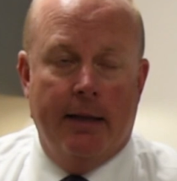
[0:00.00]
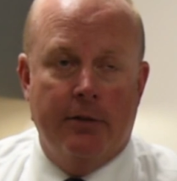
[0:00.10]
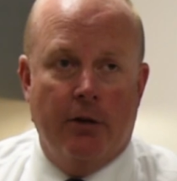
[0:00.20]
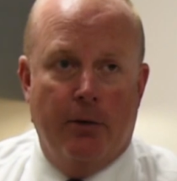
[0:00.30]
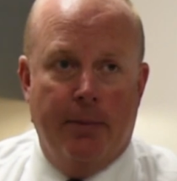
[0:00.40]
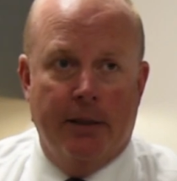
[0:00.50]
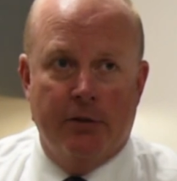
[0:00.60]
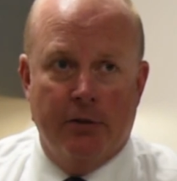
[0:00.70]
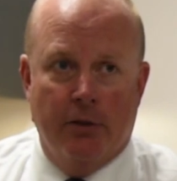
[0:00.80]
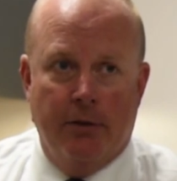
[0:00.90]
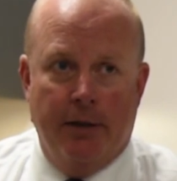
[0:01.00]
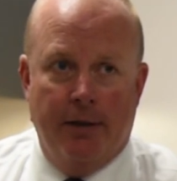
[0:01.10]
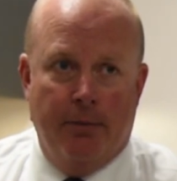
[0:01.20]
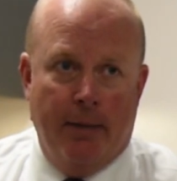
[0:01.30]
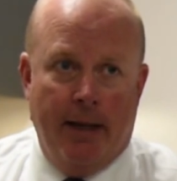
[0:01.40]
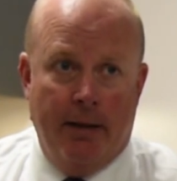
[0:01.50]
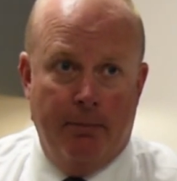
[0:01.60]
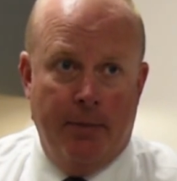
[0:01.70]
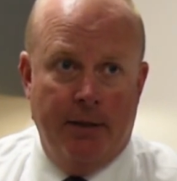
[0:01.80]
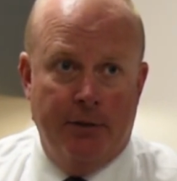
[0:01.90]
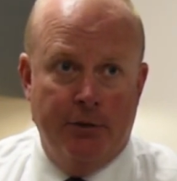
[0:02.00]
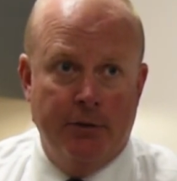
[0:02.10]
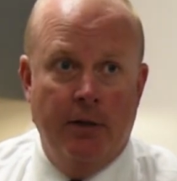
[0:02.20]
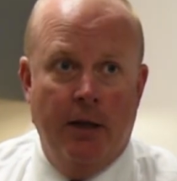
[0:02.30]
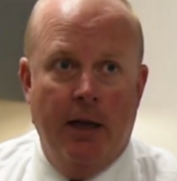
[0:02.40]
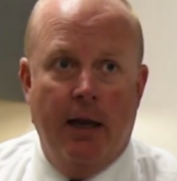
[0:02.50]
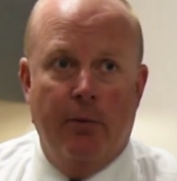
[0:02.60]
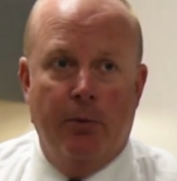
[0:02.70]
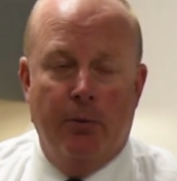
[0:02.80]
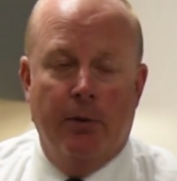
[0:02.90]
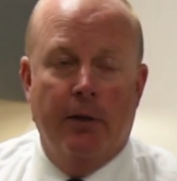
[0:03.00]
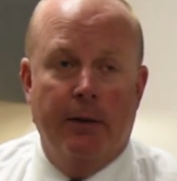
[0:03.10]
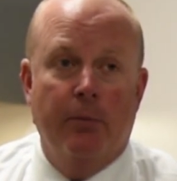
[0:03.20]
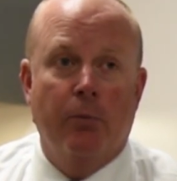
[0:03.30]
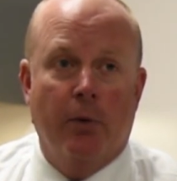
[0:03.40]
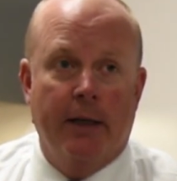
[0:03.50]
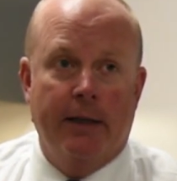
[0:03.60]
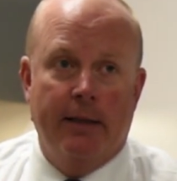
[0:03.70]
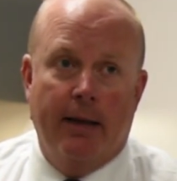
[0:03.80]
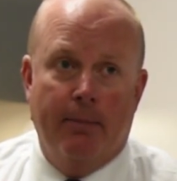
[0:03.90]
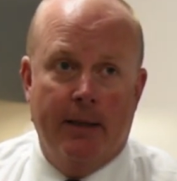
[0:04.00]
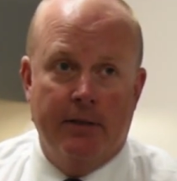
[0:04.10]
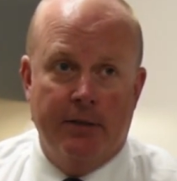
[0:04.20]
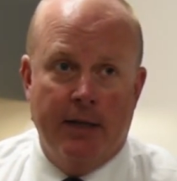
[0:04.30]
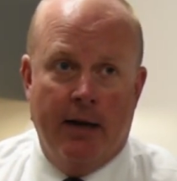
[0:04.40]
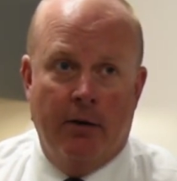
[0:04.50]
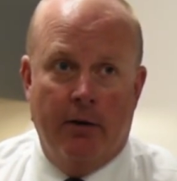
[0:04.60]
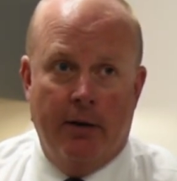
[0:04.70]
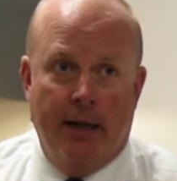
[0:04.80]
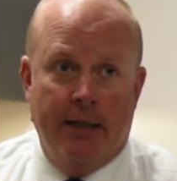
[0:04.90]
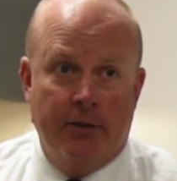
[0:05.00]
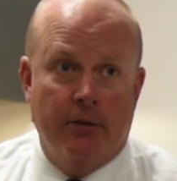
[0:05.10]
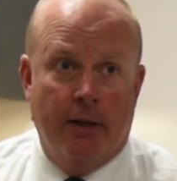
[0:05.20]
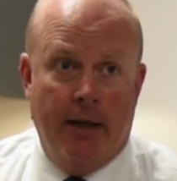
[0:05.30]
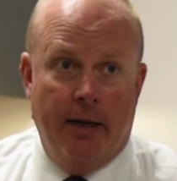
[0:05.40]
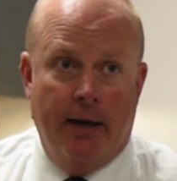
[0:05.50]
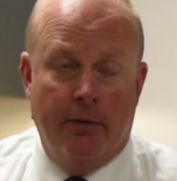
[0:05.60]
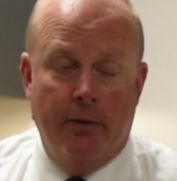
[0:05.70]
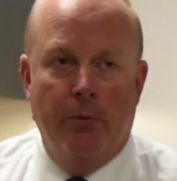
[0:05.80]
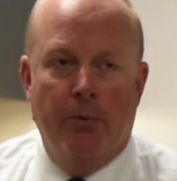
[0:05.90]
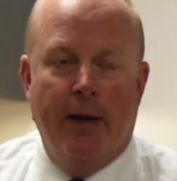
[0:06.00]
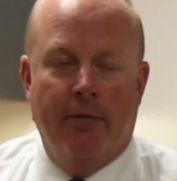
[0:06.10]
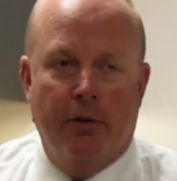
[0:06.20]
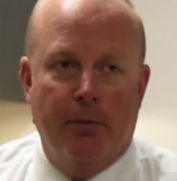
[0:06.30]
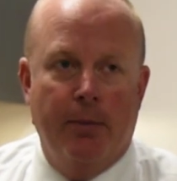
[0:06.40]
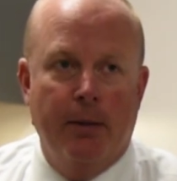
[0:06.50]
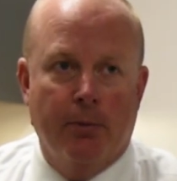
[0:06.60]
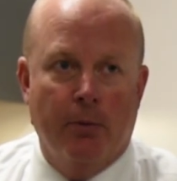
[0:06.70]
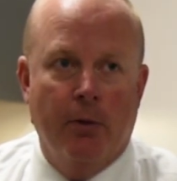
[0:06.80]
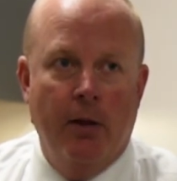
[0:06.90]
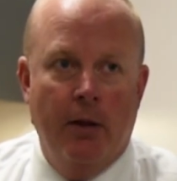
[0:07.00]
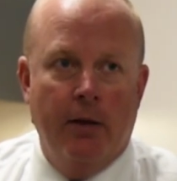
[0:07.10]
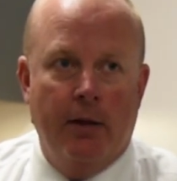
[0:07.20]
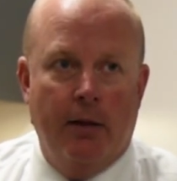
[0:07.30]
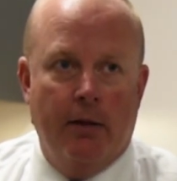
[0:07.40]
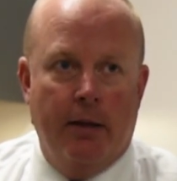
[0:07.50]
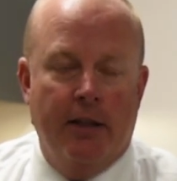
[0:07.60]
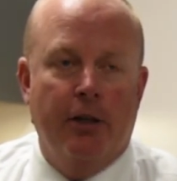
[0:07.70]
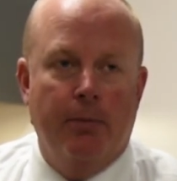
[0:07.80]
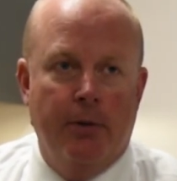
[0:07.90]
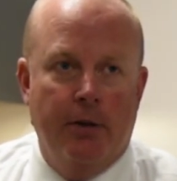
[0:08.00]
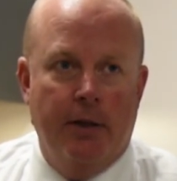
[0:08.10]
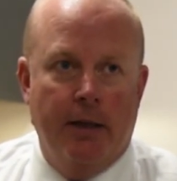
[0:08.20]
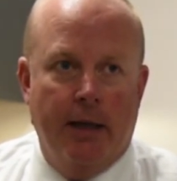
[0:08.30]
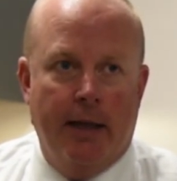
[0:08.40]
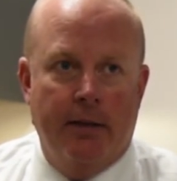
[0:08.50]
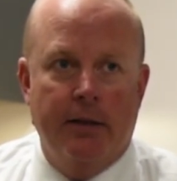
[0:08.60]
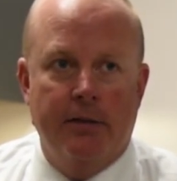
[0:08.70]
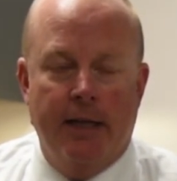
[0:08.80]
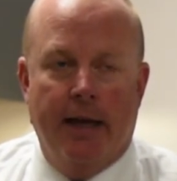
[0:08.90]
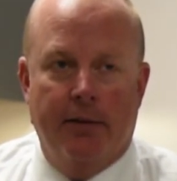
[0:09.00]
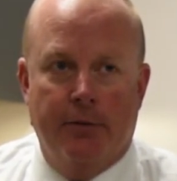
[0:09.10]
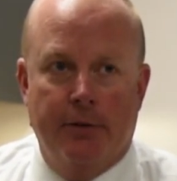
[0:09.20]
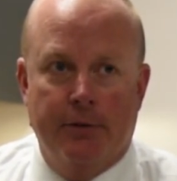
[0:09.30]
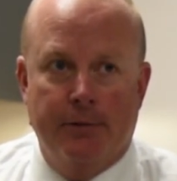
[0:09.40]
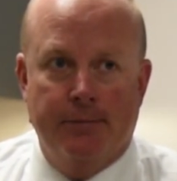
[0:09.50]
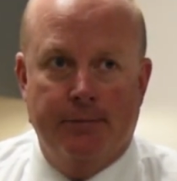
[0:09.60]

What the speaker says: that's our biggest slogan here in Manhattan Beach. And we really want to get that message out on National Night Out when we have all the people in the community at these gatherings.